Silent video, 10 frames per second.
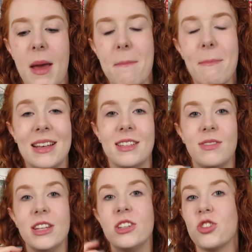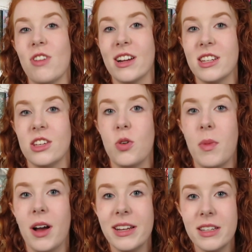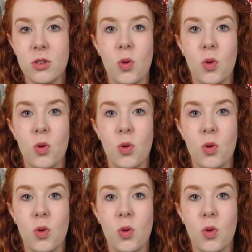massively distracting your mind.